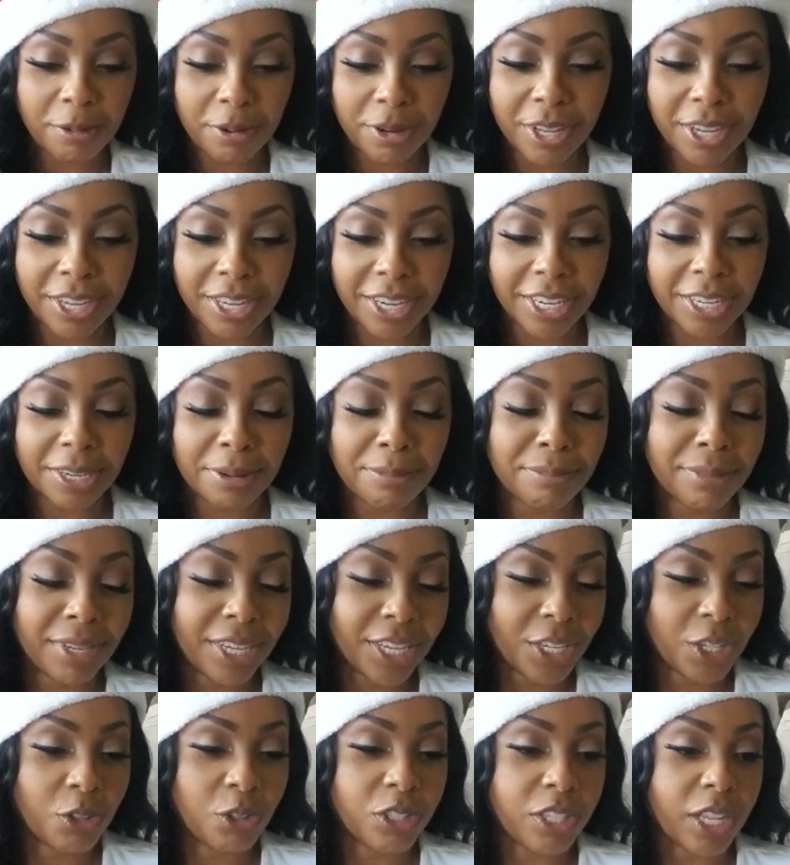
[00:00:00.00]
We're looking at the
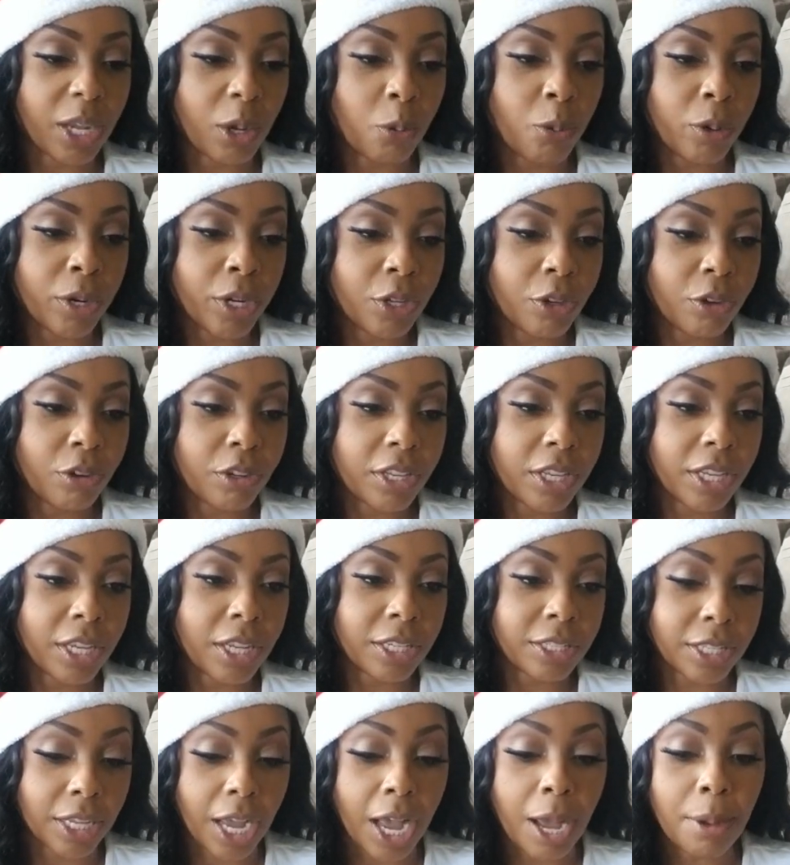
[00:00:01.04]
menu. He's like, what are you gonna get?
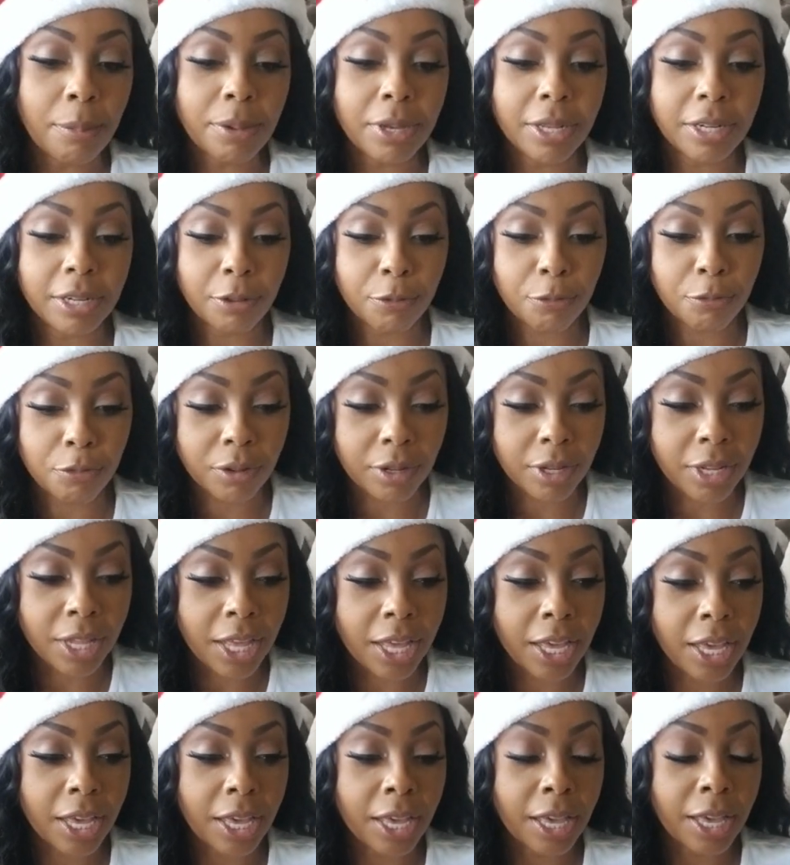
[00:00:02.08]
I was like, I'm getting a
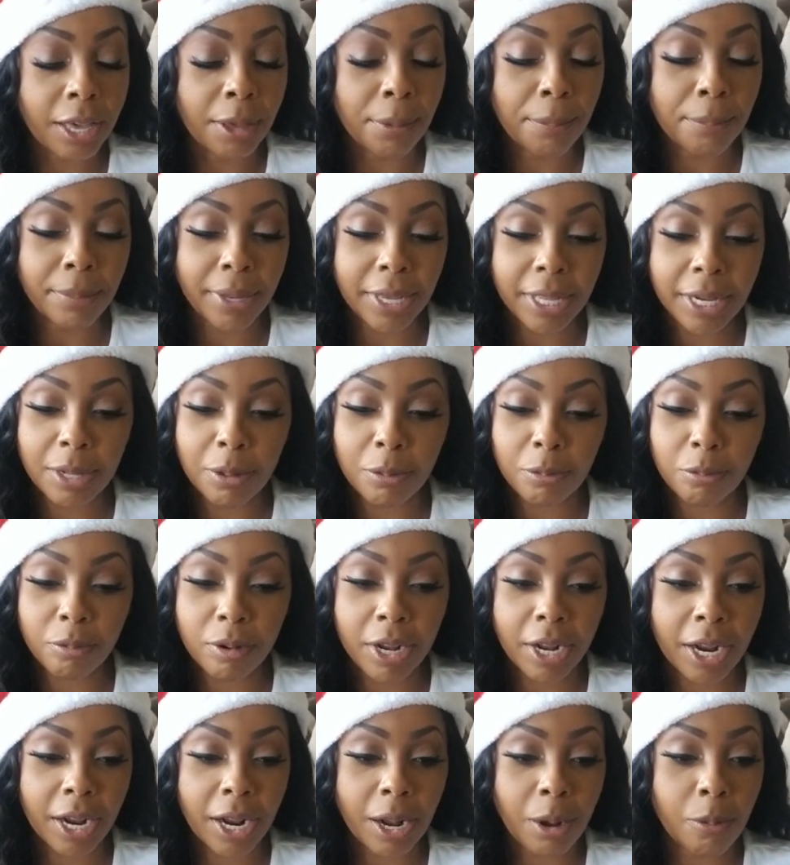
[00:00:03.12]
filet, medium
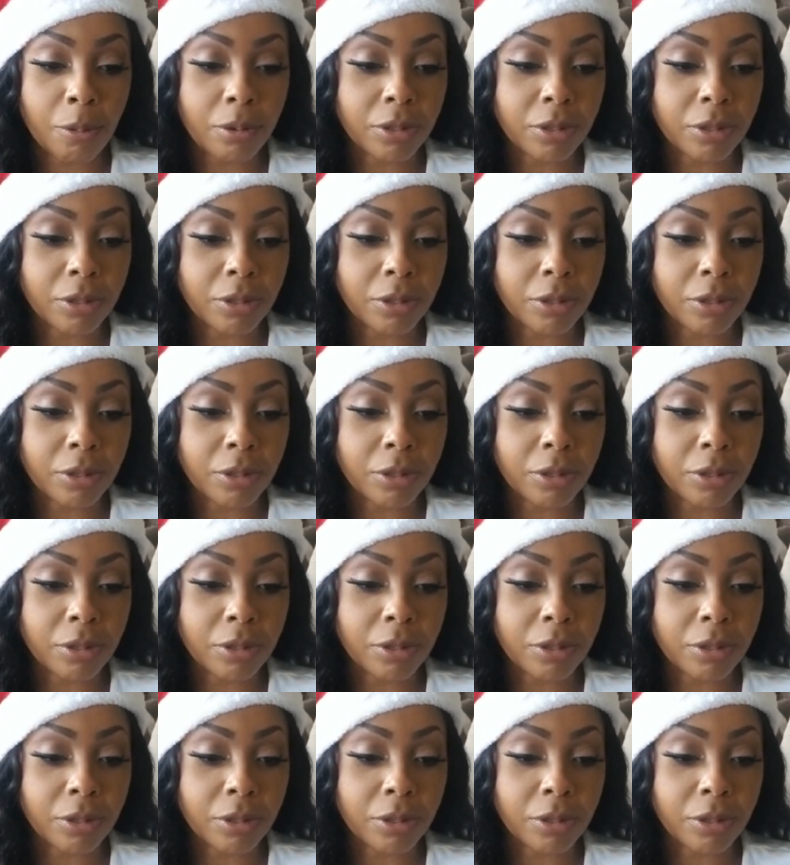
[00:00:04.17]
rare.